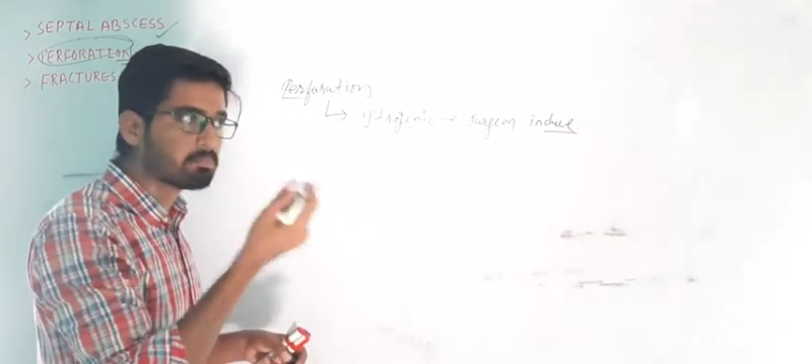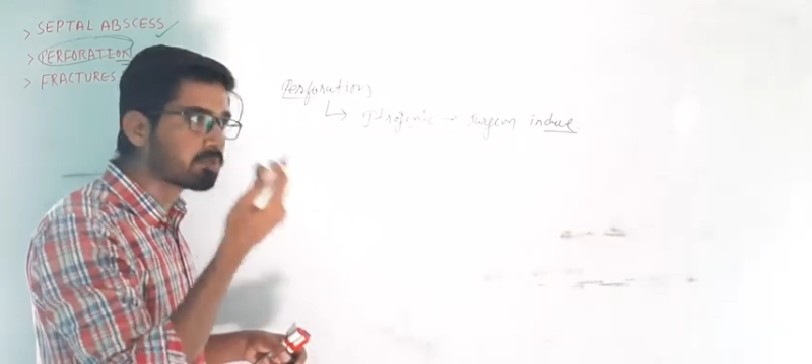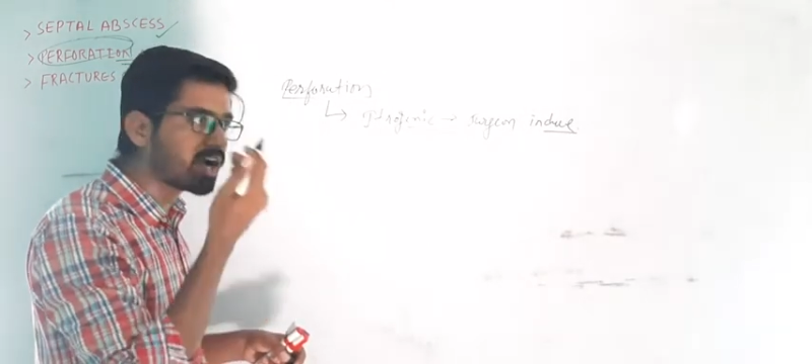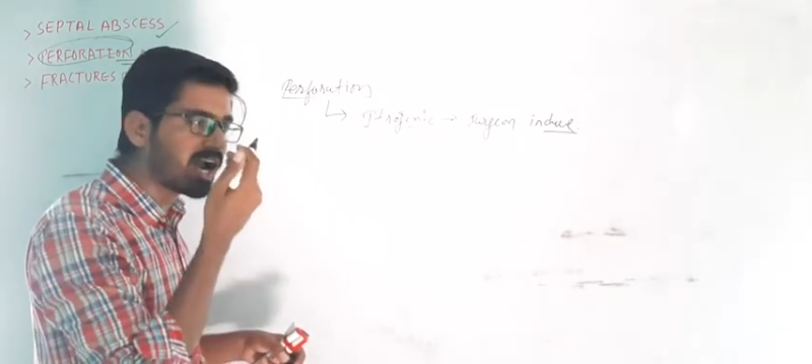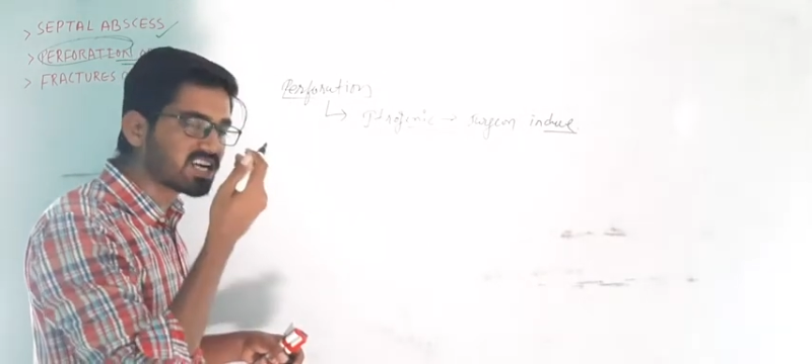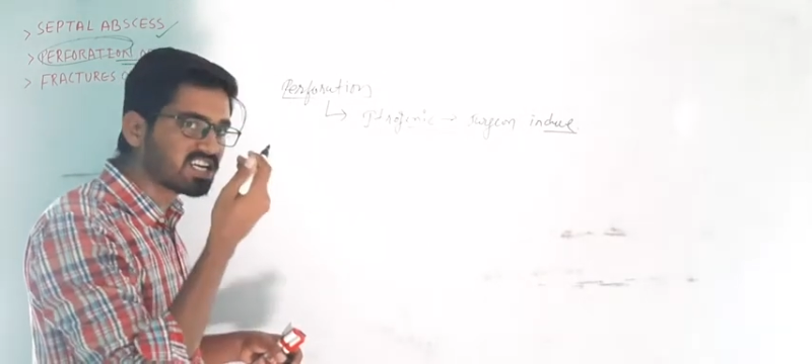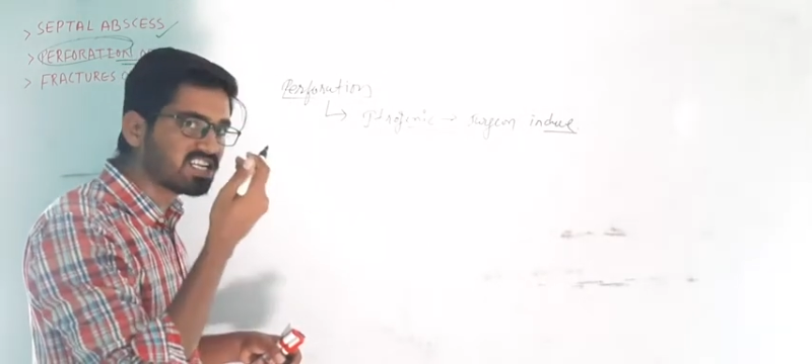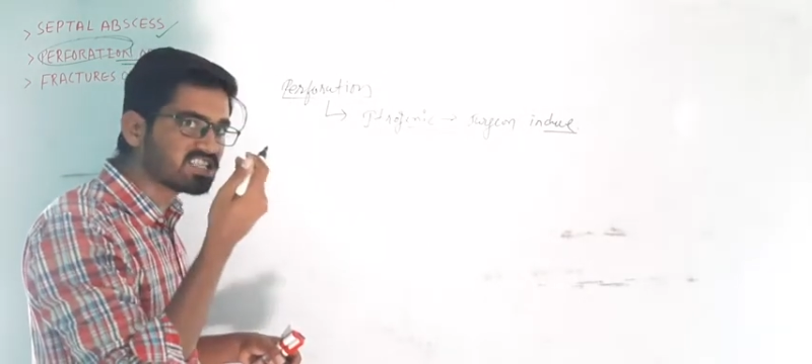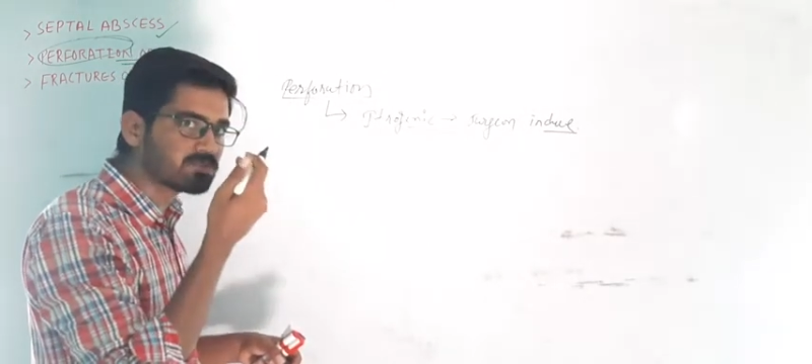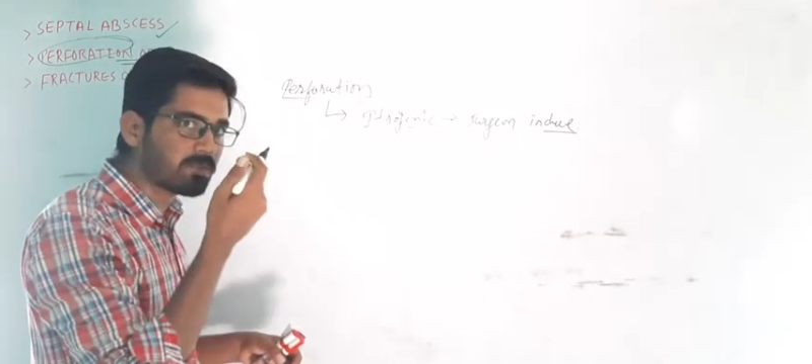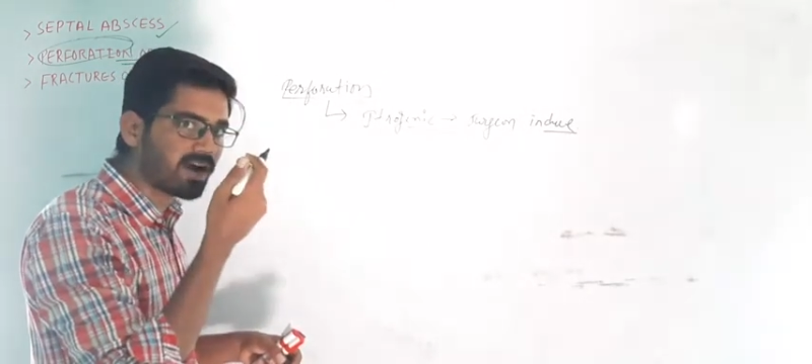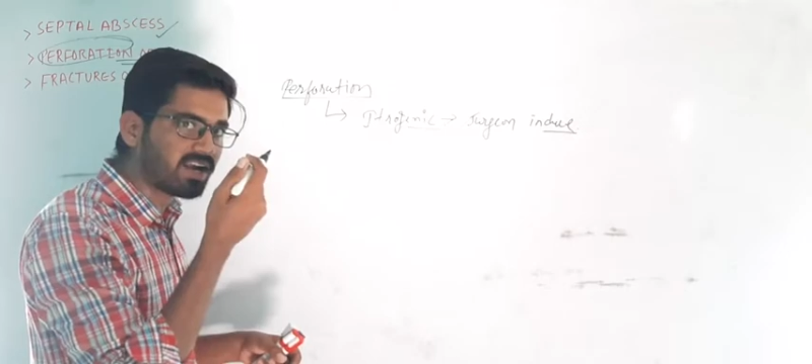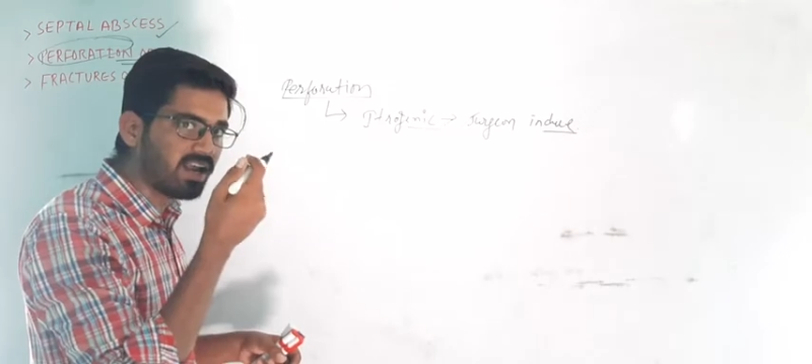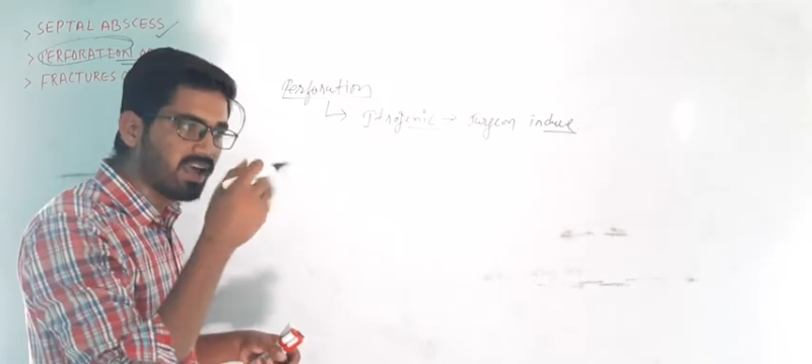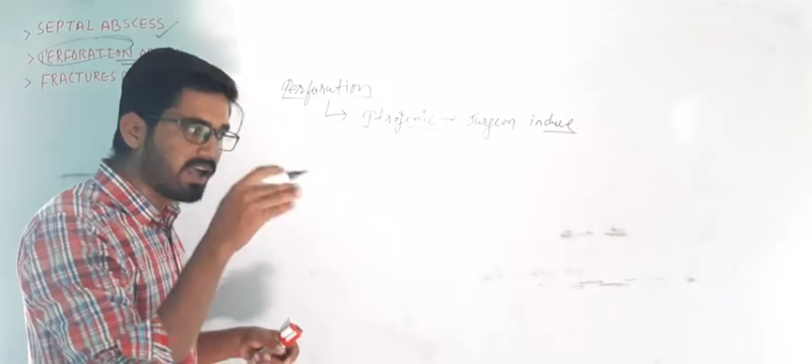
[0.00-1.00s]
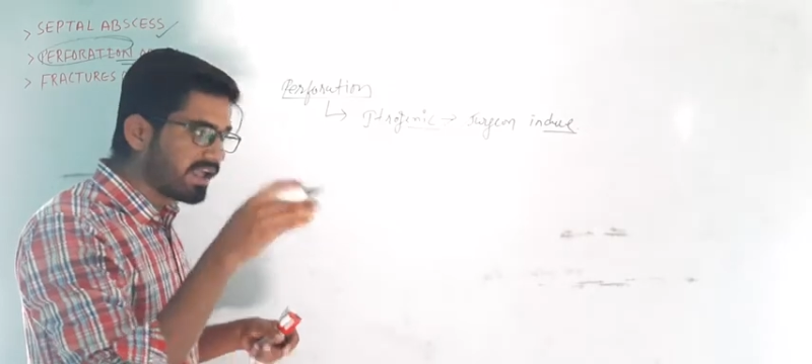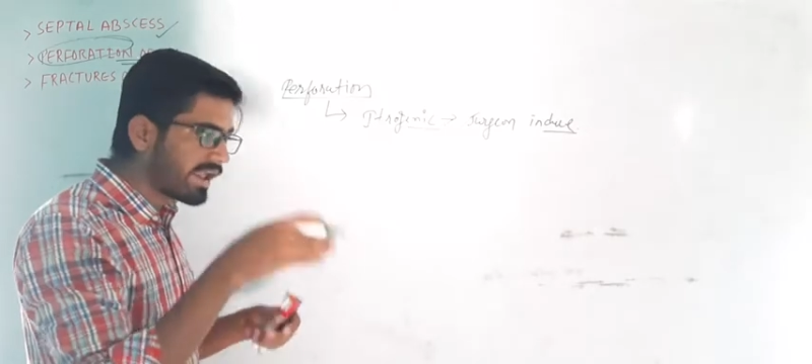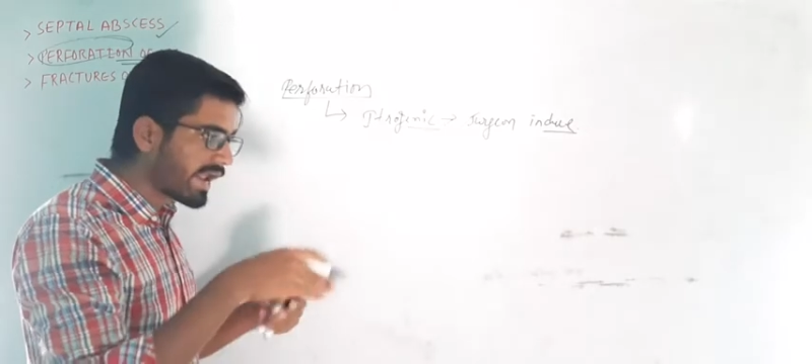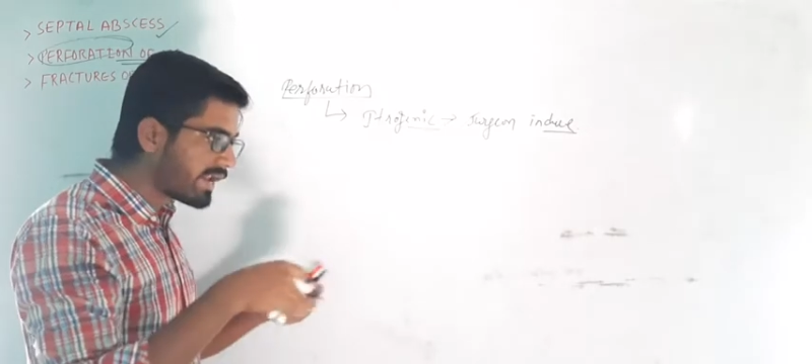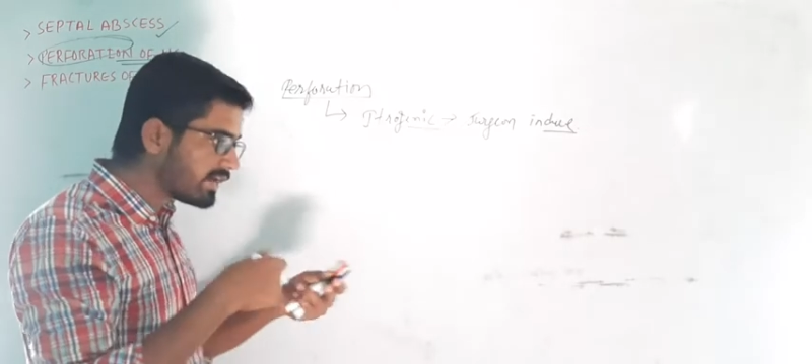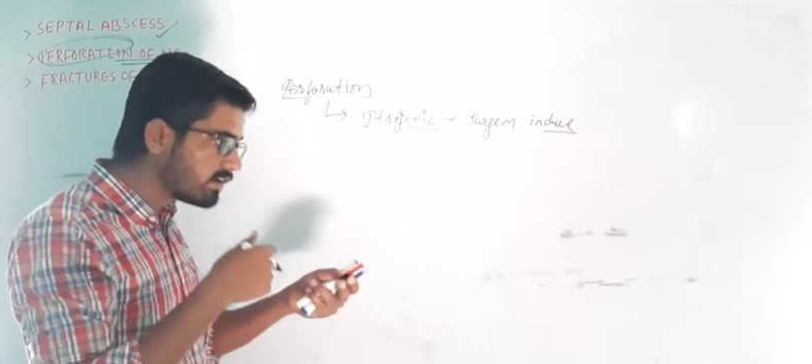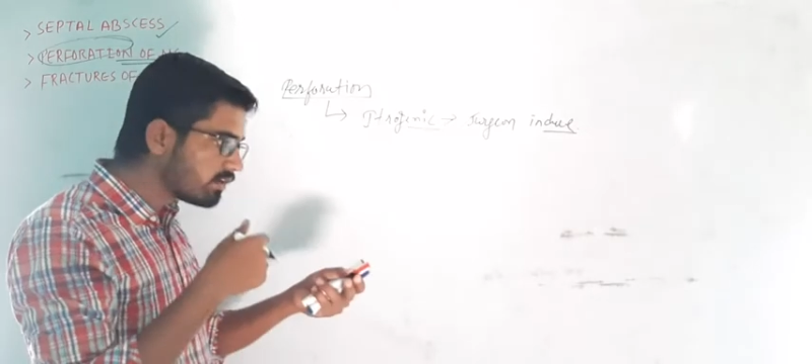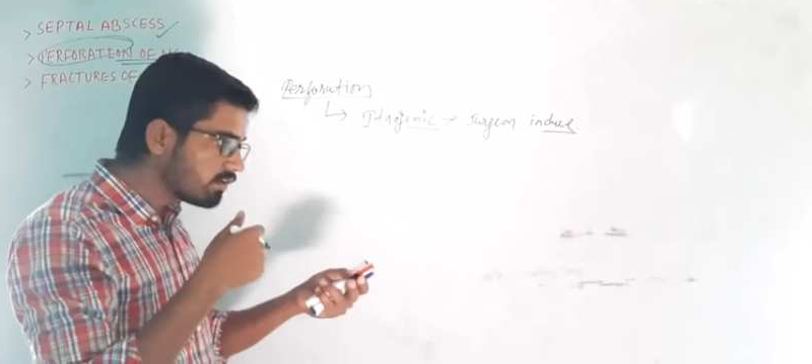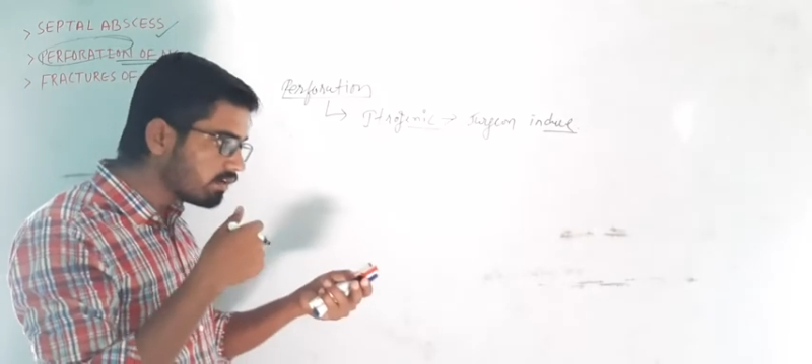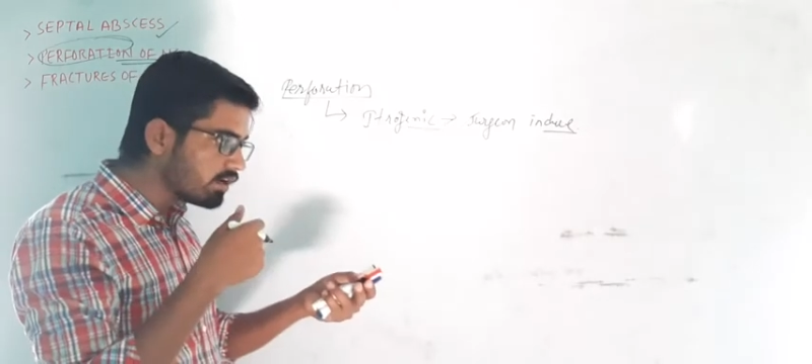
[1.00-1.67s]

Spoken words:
cartilage part and